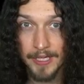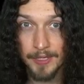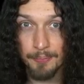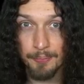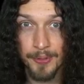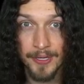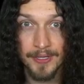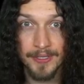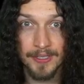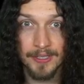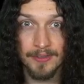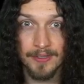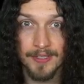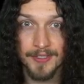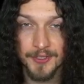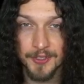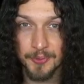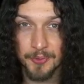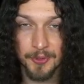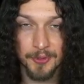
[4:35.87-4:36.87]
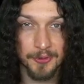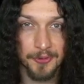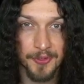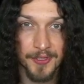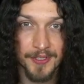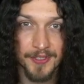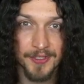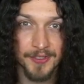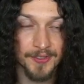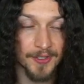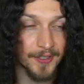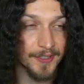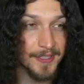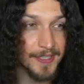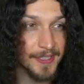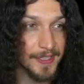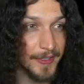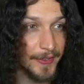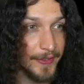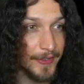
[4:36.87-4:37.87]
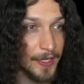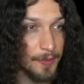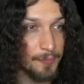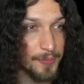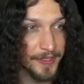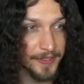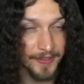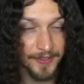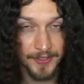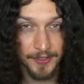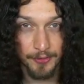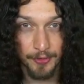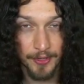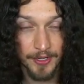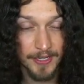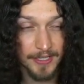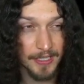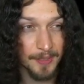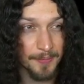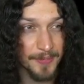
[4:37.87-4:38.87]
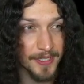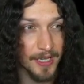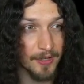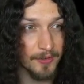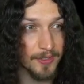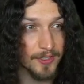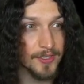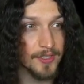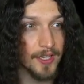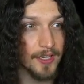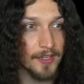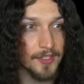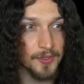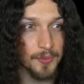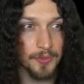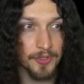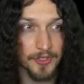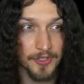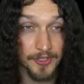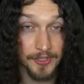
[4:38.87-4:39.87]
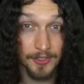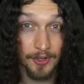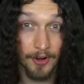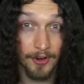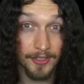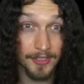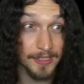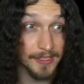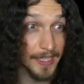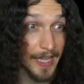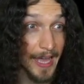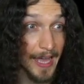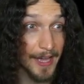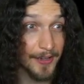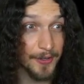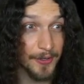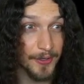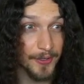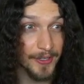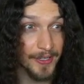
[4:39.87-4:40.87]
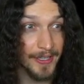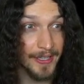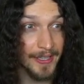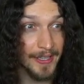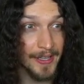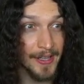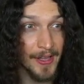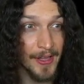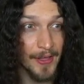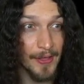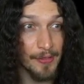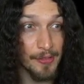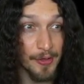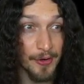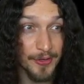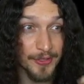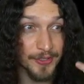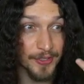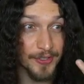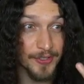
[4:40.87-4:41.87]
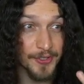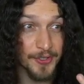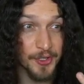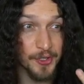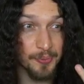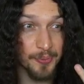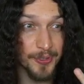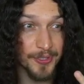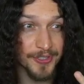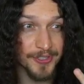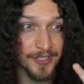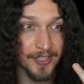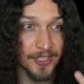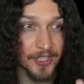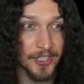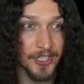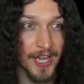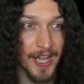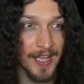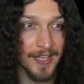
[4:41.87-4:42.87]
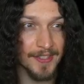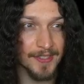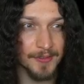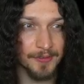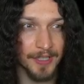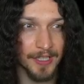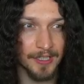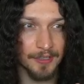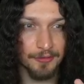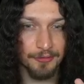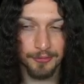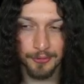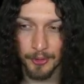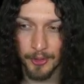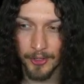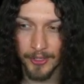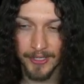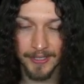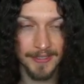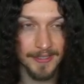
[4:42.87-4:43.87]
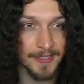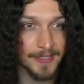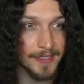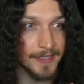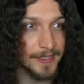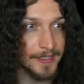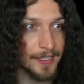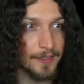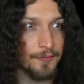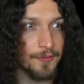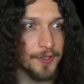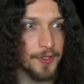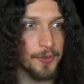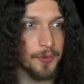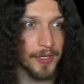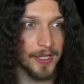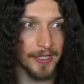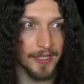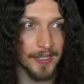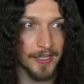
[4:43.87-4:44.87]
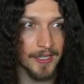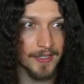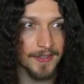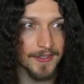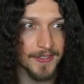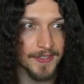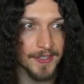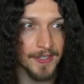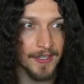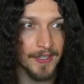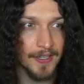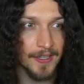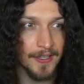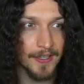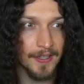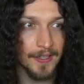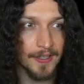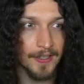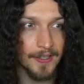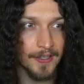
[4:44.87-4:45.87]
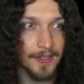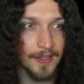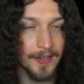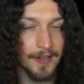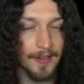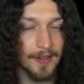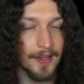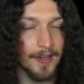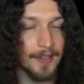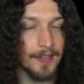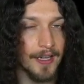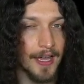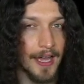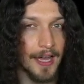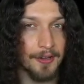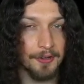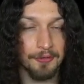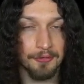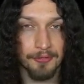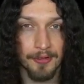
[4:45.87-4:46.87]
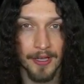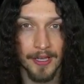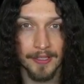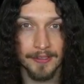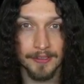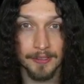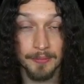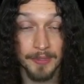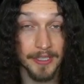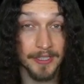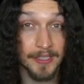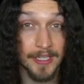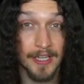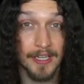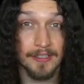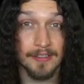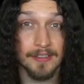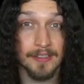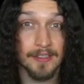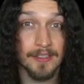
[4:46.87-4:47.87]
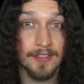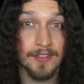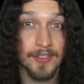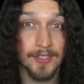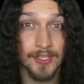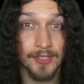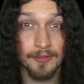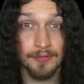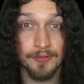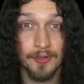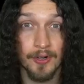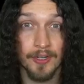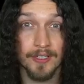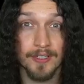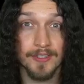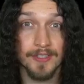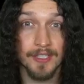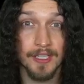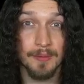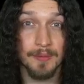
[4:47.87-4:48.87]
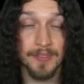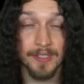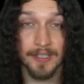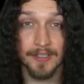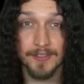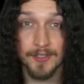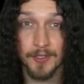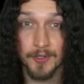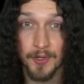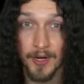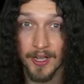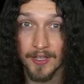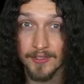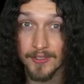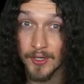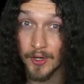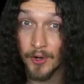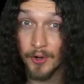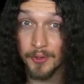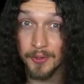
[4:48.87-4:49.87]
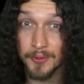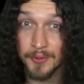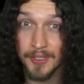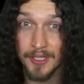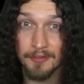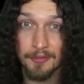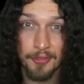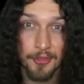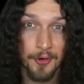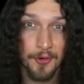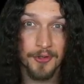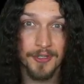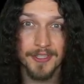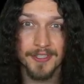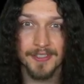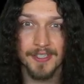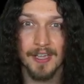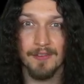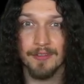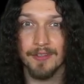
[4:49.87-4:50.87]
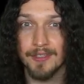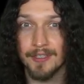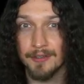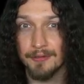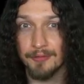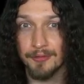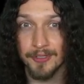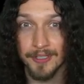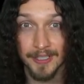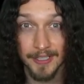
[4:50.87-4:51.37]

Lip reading: opinion, this is where things start to heat up because TheThiny comes out and says when you start a ladder, there's a 2% chance of getting Floyd to give you a hint on how to find him. Again, so far it seems like it's a grand total of 37 different